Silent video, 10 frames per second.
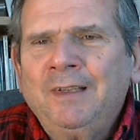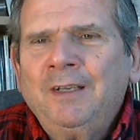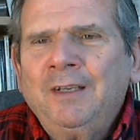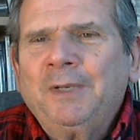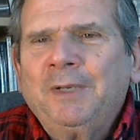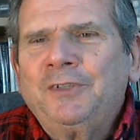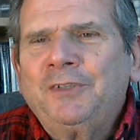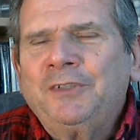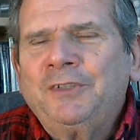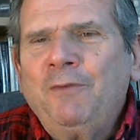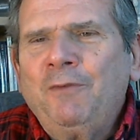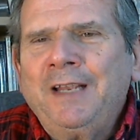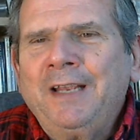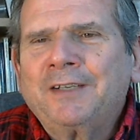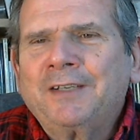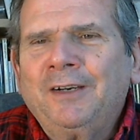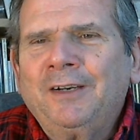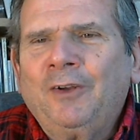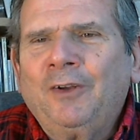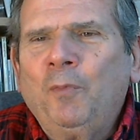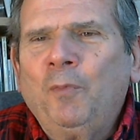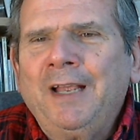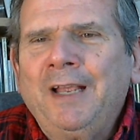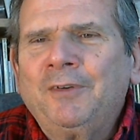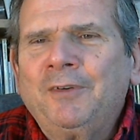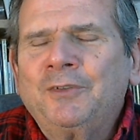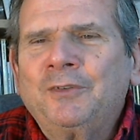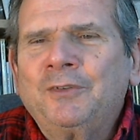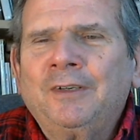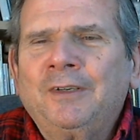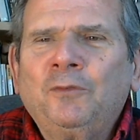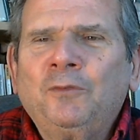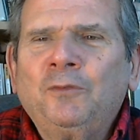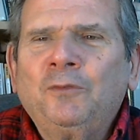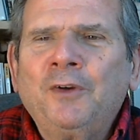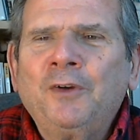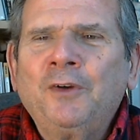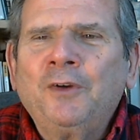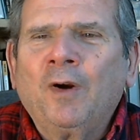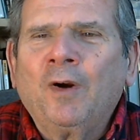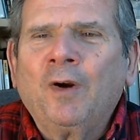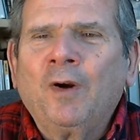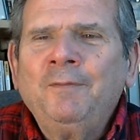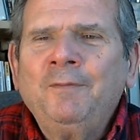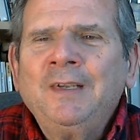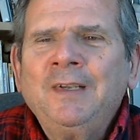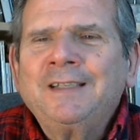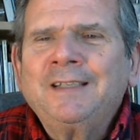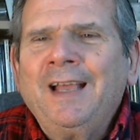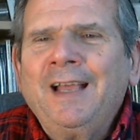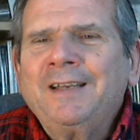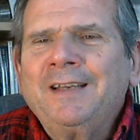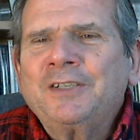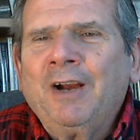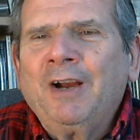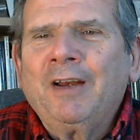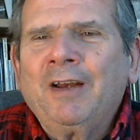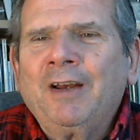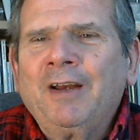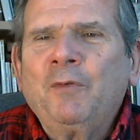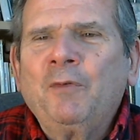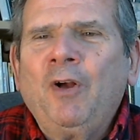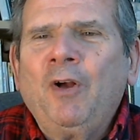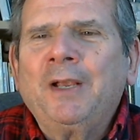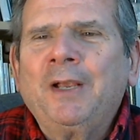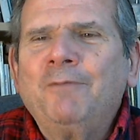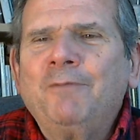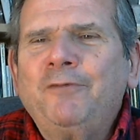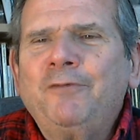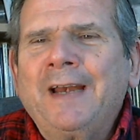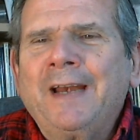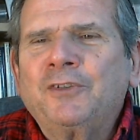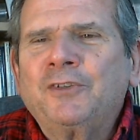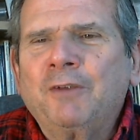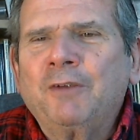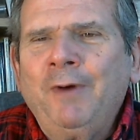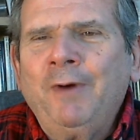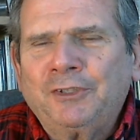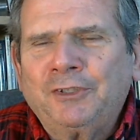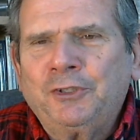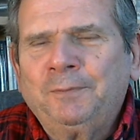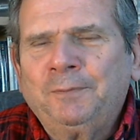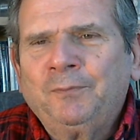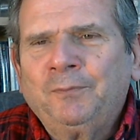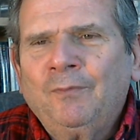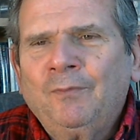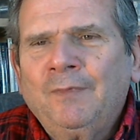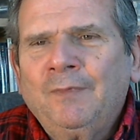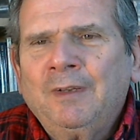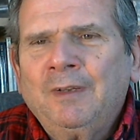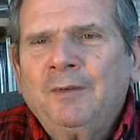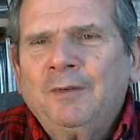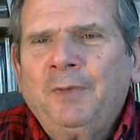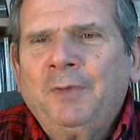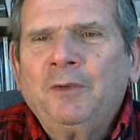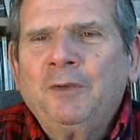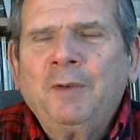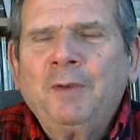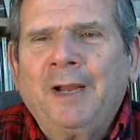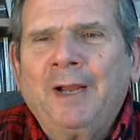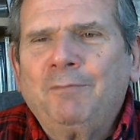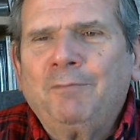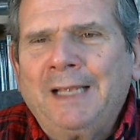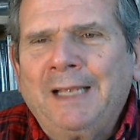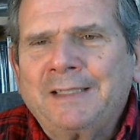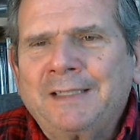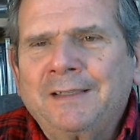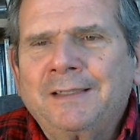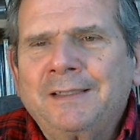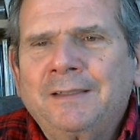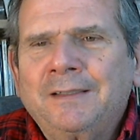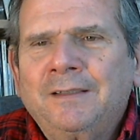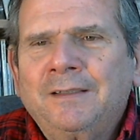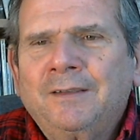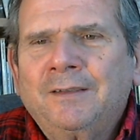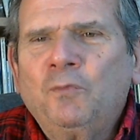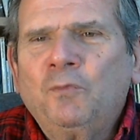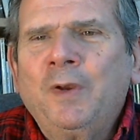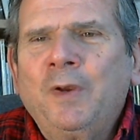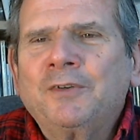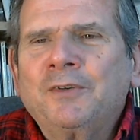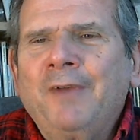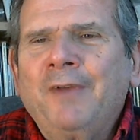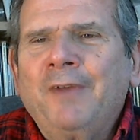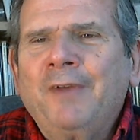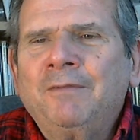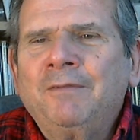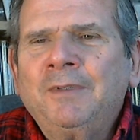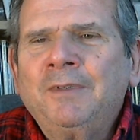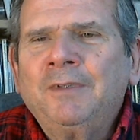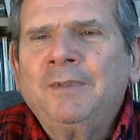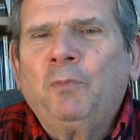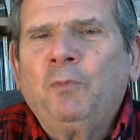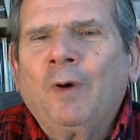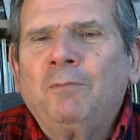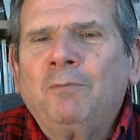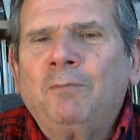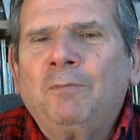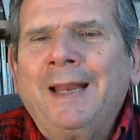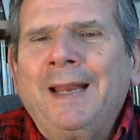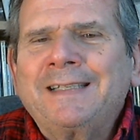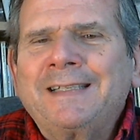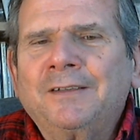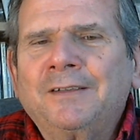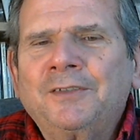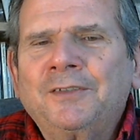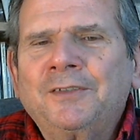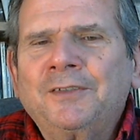because you see, what he's going to open heaven's windows for is not necessarily that we all become financially rich, but that we might have blessings. The windows of heaven will pour out blessings